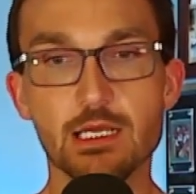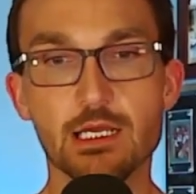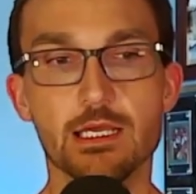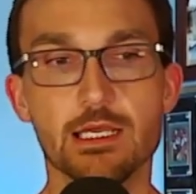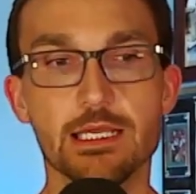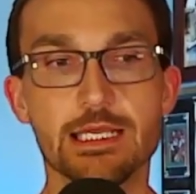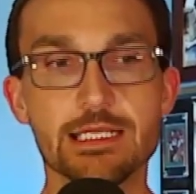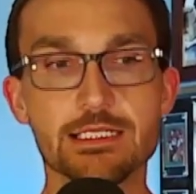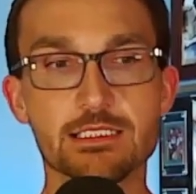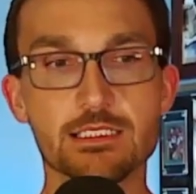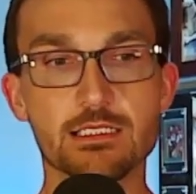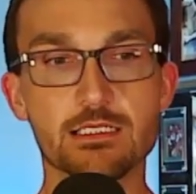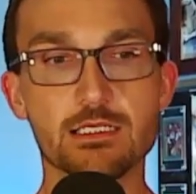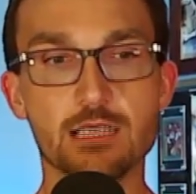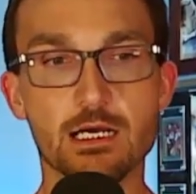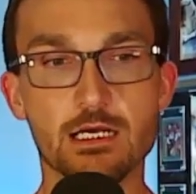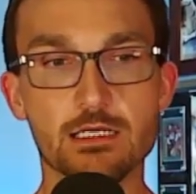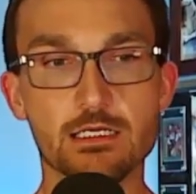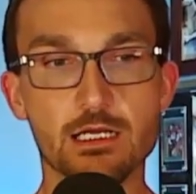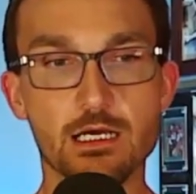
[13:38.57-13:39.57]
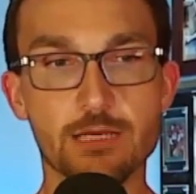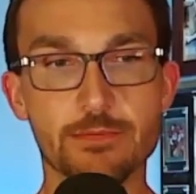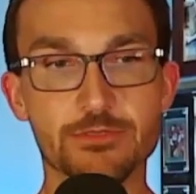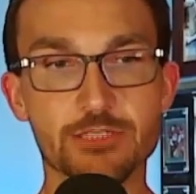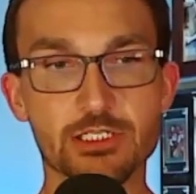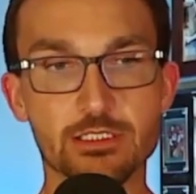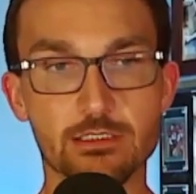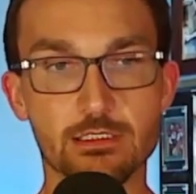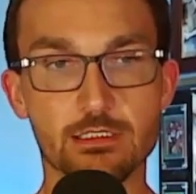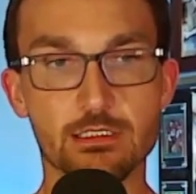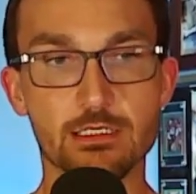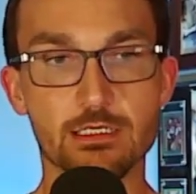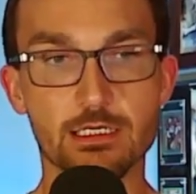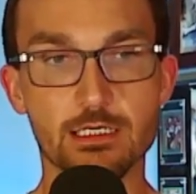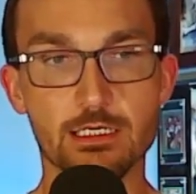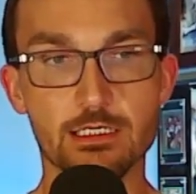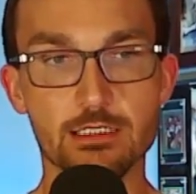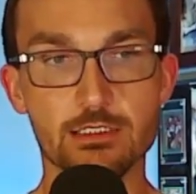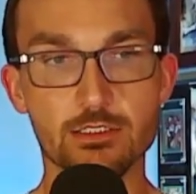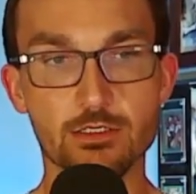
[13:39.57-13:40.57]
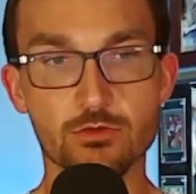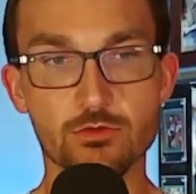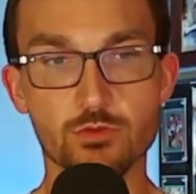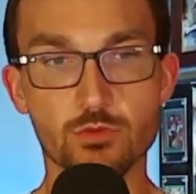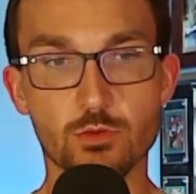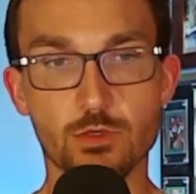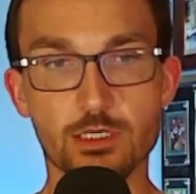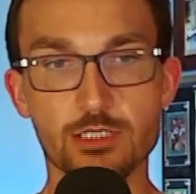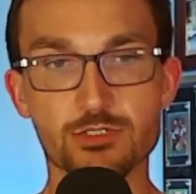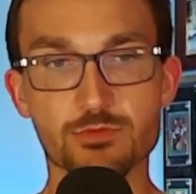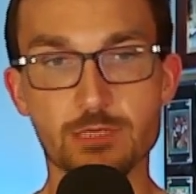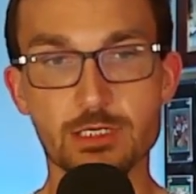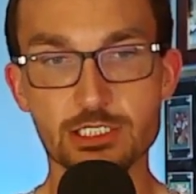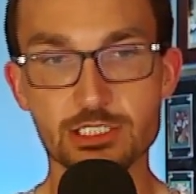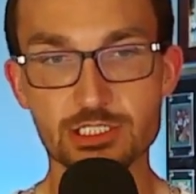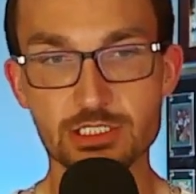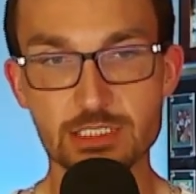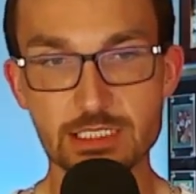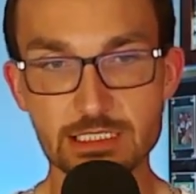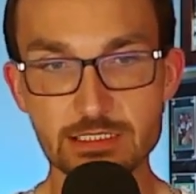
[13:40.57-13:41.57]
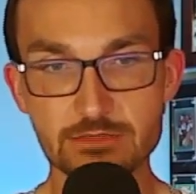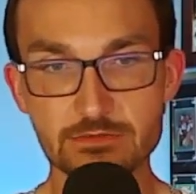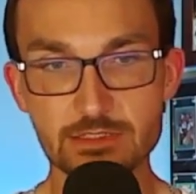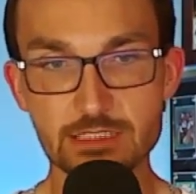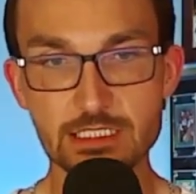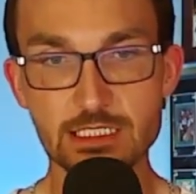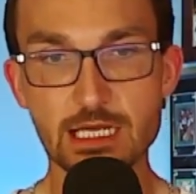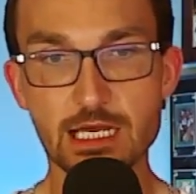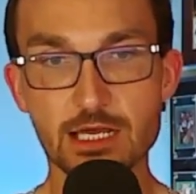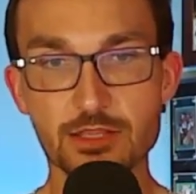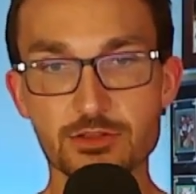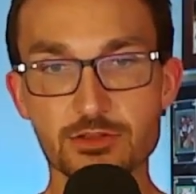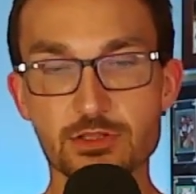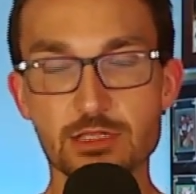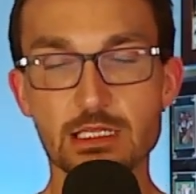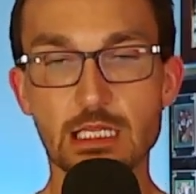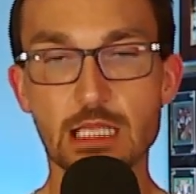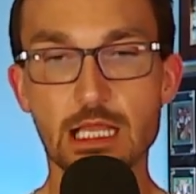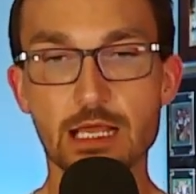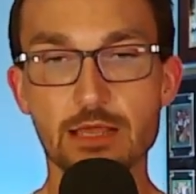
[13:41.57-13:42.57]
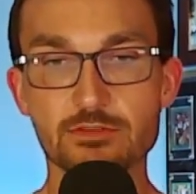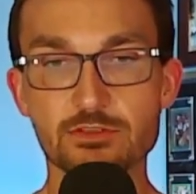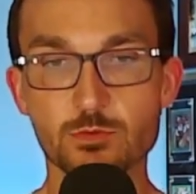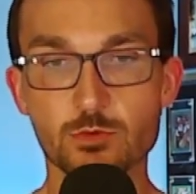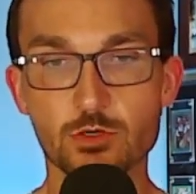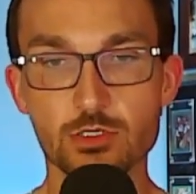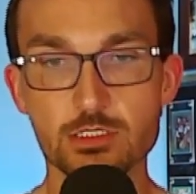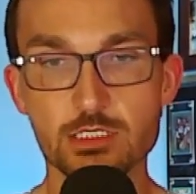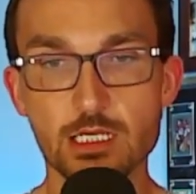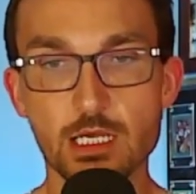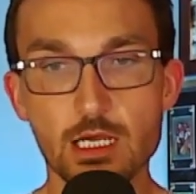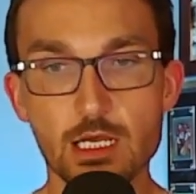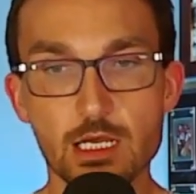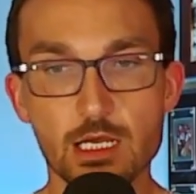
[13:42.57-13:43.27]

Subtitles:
It's not an option. I don't watch much TV other than live sports.